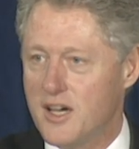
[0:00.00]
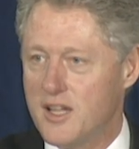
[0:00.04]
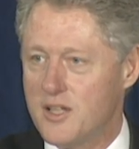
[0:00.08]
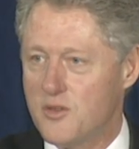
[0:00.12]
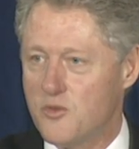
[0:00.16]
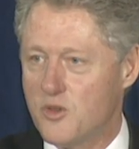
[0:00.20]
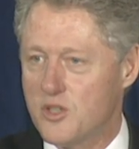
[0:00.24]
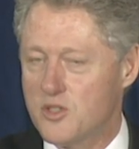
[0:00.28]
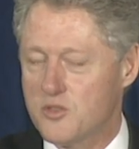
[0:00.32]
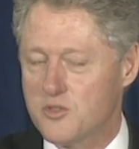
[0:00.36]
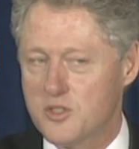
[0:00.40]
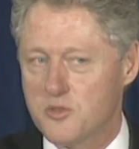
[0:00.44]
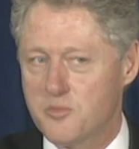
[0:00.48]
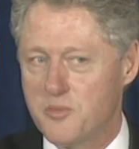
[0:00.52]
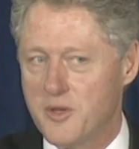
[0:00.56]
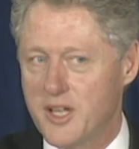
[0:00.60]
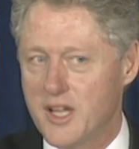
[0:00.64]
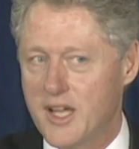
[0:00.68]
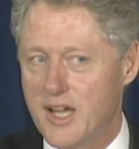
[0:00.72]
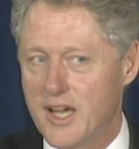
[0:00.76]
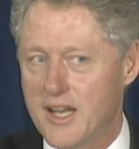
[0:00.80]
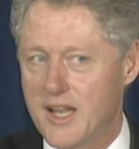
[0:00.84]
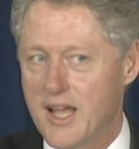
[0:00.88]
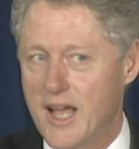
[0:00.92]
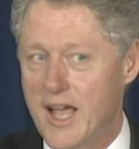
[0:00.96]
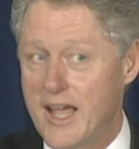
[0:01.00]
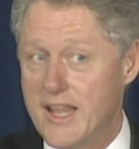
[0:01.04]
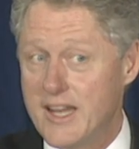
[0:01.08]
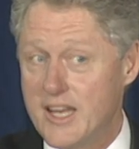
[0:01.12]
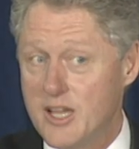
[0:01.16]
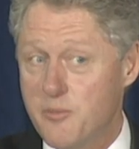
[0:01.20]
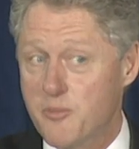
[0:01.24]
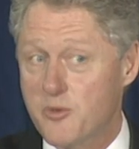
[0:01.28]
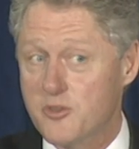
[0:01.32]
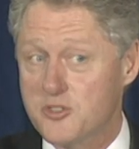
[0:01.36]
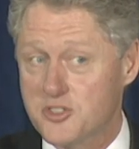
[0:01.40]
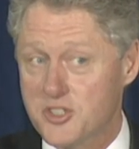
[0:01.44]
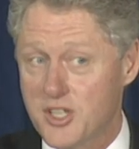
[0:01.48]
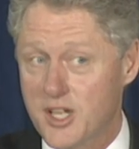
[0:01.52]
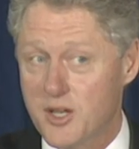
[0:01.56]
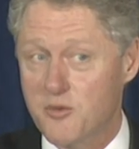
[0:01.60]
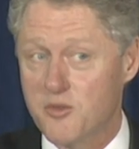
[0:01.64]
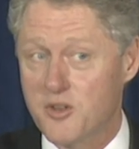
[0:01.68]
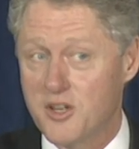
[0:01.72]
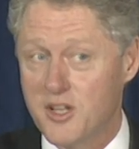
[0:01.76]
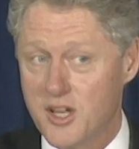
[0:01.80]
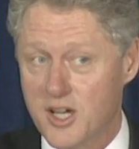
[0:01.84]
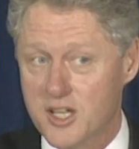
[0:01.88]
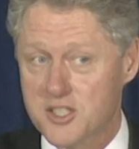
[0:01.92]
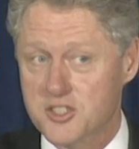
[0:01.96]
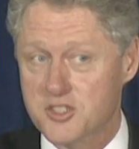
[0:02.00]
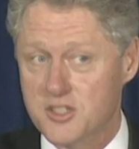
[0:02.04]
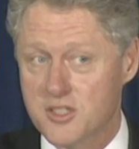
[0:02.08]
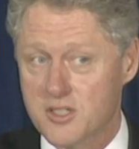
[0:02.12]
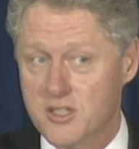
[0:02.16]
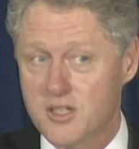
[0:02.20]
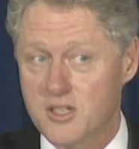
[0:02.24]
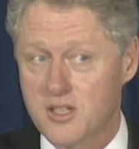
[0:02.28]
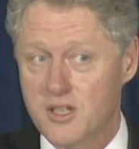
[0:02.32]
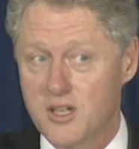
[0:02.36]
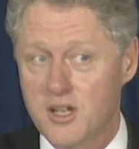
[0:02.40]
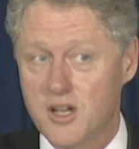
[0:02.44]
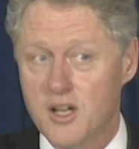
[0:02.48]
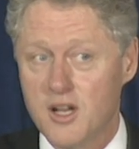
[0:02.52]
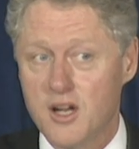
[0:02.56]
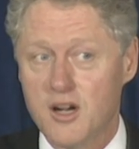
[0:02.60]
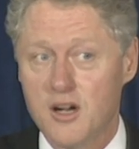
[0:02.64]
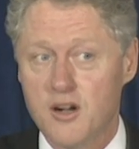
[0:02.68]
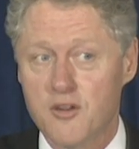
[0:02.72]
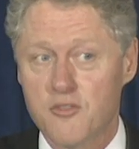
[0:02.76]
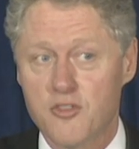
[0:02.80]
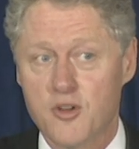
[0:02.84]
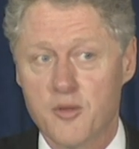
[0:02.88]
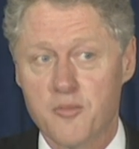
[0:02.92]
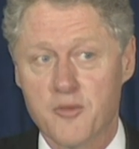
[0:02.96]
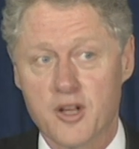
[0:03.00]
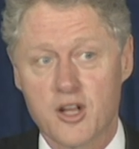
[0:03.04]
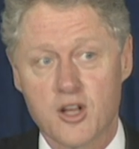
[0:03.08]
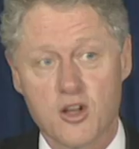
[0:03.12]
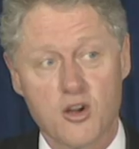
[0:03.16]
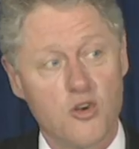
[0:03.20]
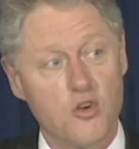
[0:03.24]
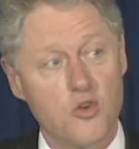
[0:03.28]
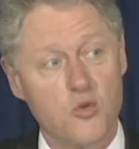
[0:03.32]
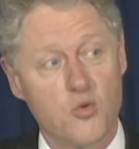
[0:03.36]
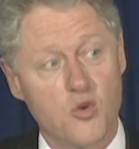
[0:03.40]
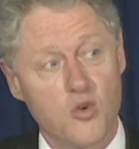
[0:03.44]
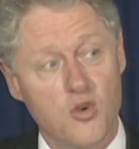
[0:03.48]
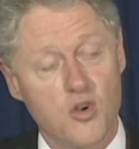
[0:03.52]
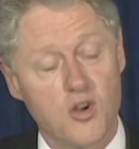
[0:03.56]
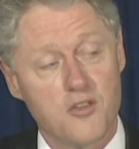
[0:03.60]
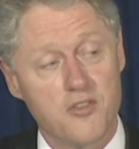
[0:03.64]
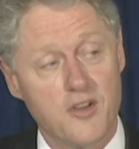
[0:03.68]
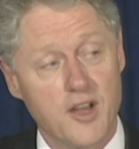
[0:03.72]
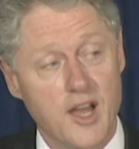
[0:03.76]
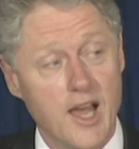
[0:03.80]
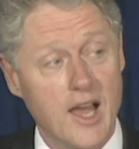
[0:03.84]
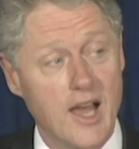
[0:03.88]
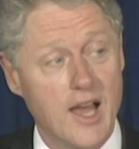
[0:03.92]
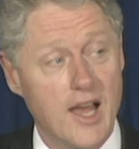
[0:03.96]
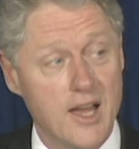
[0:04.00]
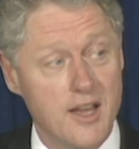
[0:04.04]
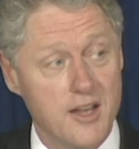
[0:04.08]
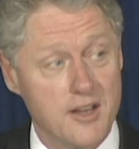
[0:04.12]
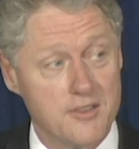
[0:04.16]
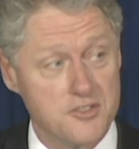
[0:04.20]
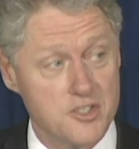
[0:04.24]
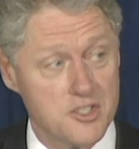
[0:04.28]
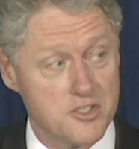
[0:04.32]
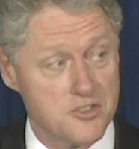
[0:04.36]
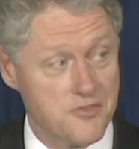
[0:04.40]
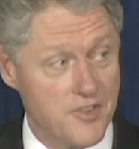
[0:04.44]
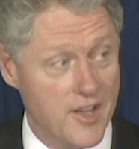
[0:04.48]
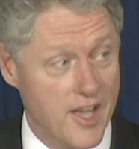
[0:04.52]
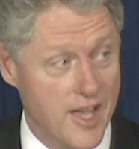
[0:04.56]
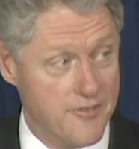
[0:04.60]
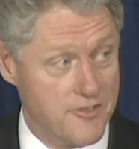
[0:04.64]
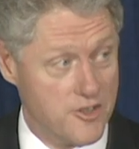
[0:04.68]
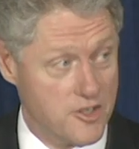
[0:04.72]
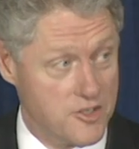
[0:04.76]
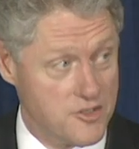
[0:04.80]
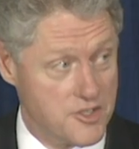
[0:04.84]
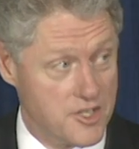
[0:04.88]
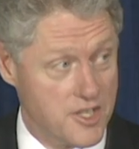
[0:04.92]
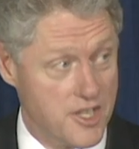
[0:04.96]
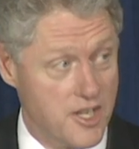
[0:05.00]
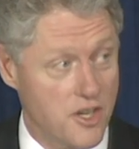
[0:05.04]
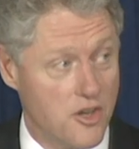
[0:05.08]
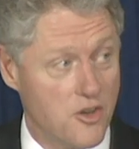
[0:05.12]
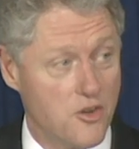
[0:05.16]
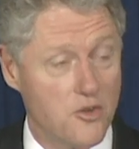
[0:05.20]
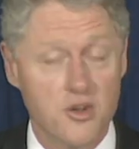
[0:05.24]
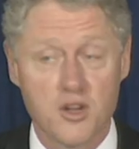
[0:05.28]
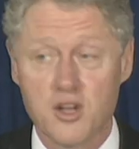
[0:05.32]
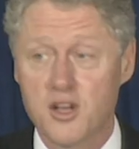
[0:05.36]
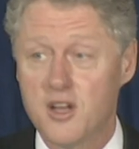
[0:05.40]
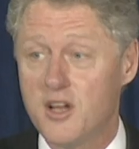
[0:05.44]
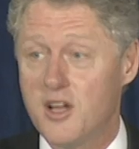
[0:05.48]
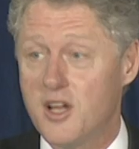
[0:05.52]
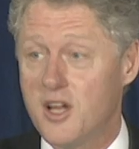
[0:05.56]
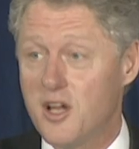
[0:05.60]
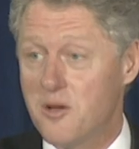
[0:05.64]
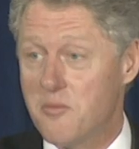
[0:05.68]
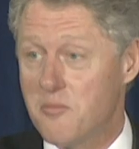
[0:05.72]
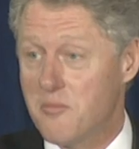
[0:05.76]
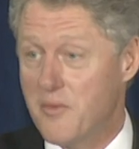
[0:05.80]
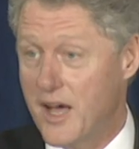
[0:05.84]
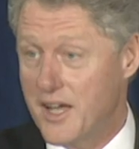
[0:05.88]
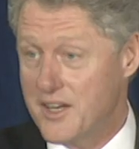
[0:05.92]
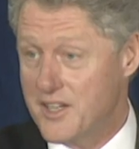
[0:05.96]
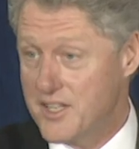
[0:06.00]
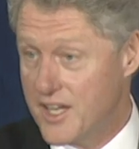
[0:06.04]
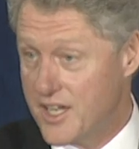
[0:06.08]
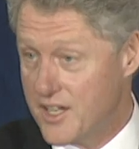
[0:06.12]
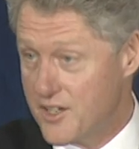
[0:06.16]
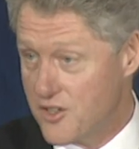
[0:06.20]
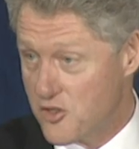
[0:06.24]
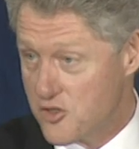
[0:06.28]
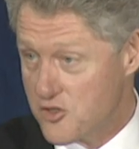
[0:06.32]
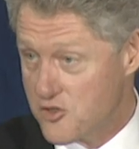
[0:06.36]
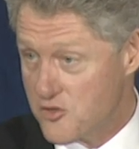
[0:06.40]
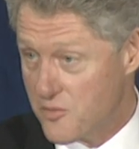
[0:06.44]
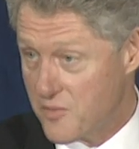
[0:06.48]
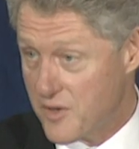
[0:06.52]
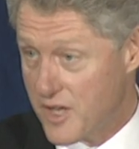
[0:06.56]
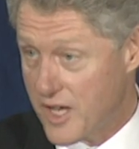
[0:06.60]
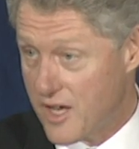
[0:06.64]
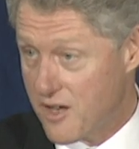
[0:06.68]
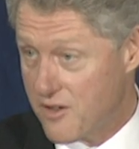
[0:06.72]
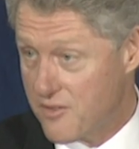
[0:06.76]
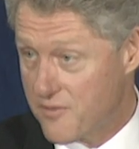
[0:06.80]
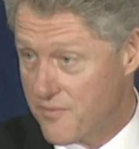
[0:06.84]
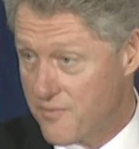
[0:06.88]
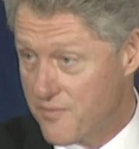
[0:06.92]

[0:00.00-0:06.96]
which would be an 80% reduction from the Cold War of high of just 5 years ago by 10 years from now.